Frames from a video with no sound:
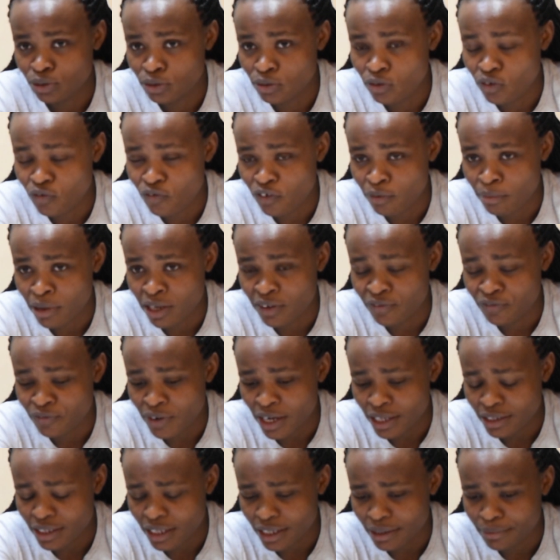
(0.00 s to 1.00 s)
to look for my
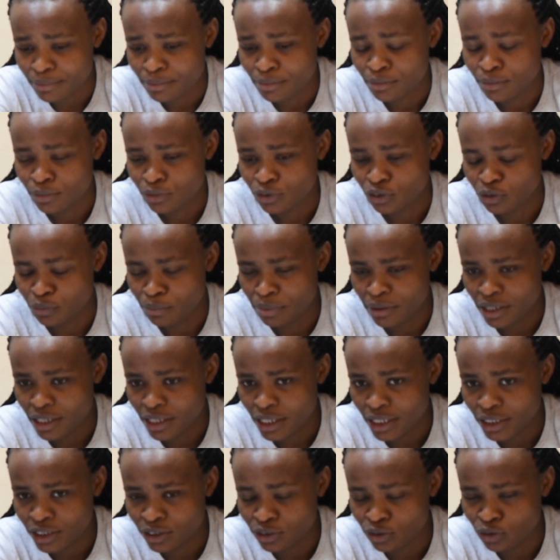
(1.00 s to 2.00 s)
father to
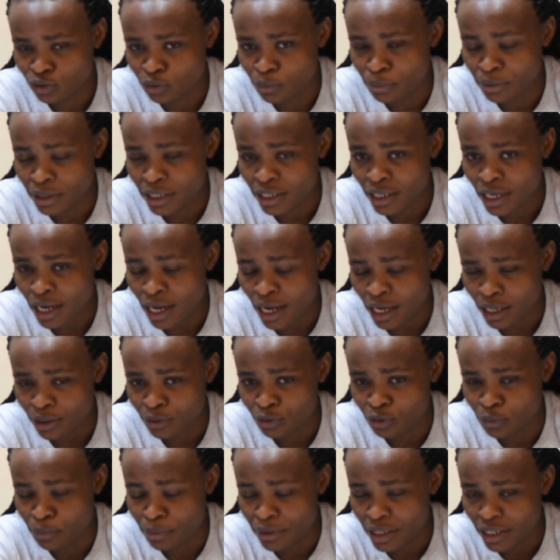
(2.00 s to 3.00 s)
bring
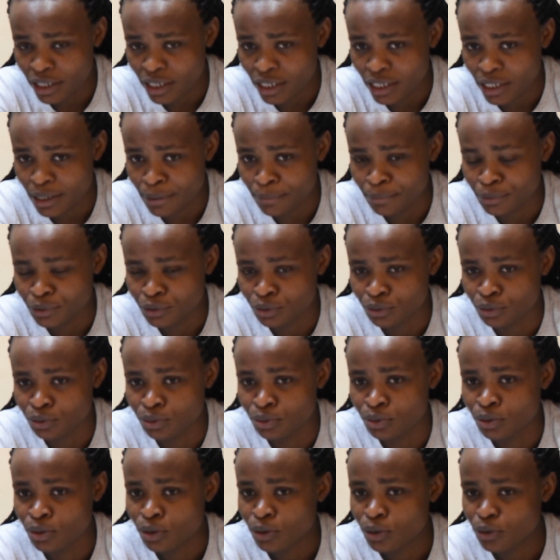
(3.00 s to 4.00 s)
him
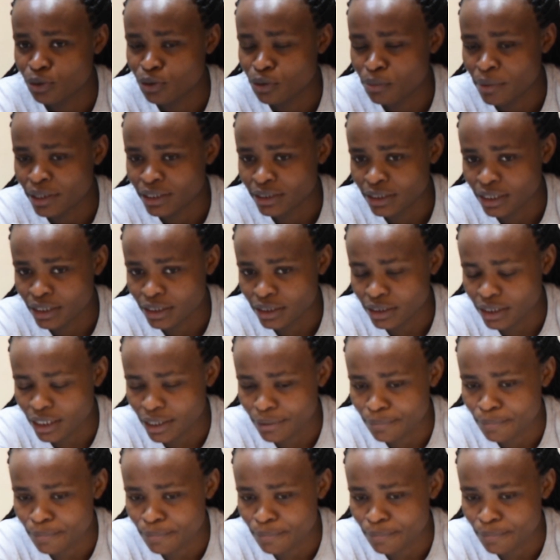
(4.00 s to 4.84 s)
to Huduma Center.